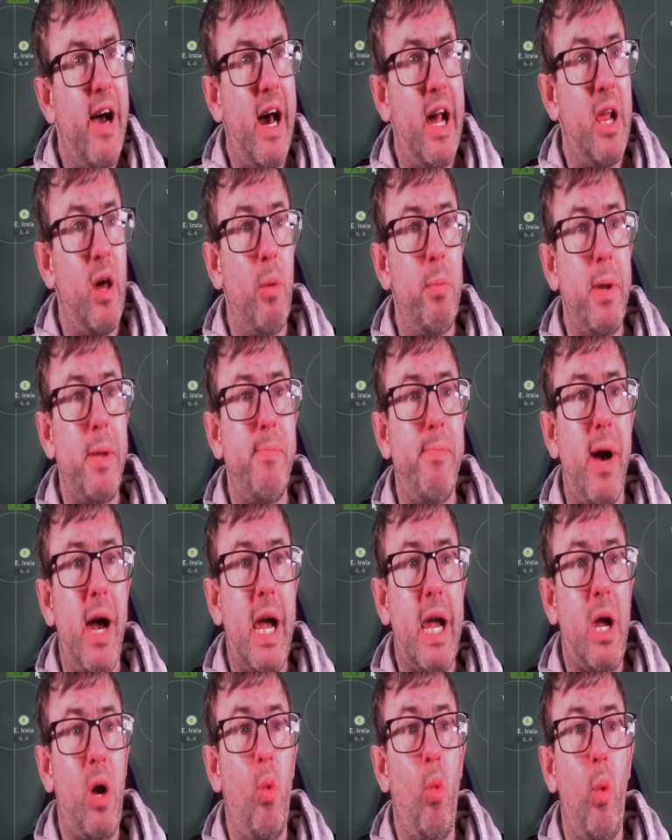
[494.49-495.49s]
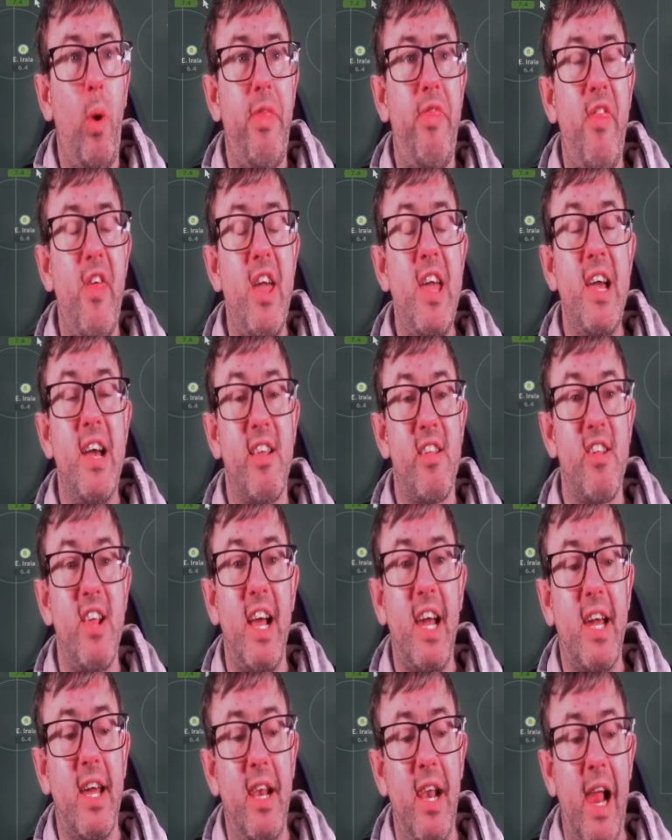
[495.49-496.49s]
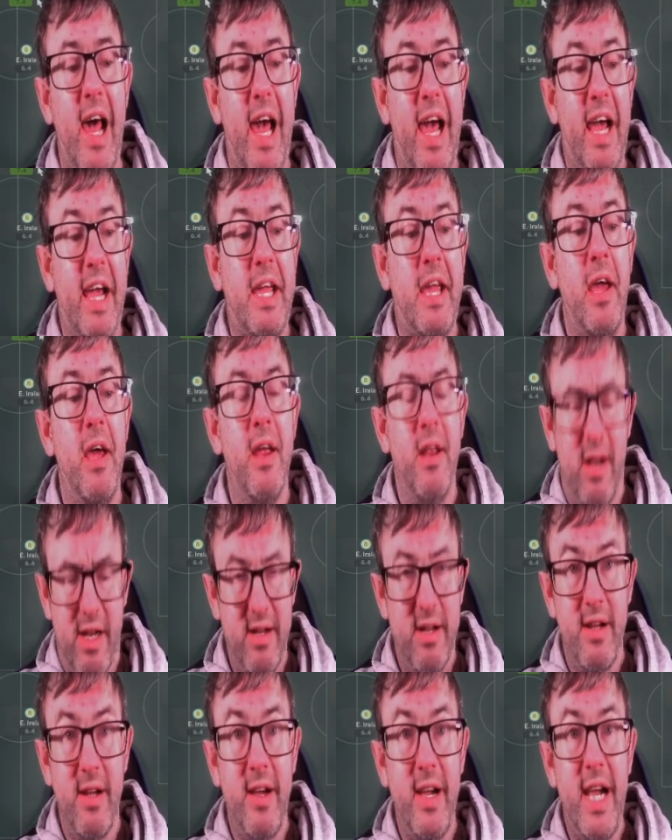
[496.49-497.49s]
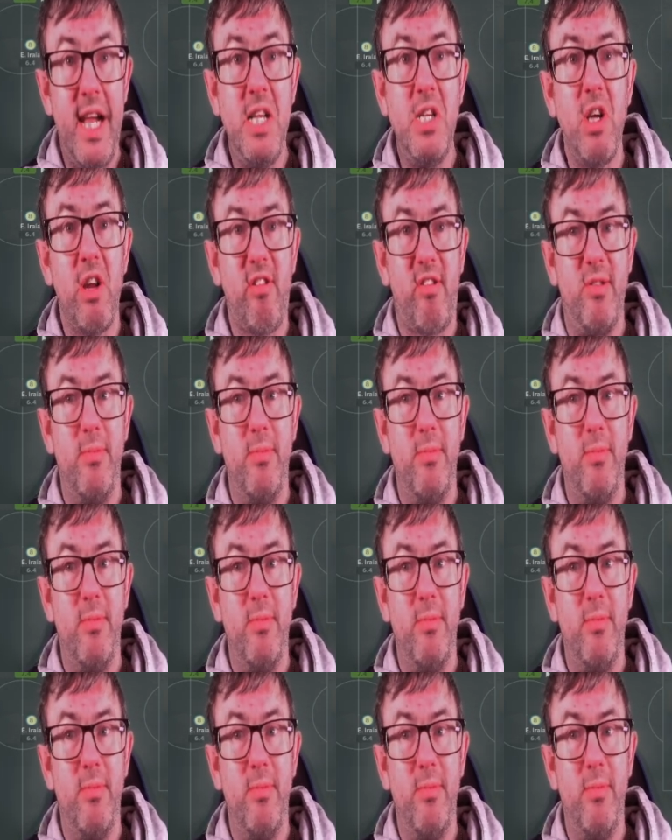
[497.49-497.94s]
and I'll be back with the second leg in just a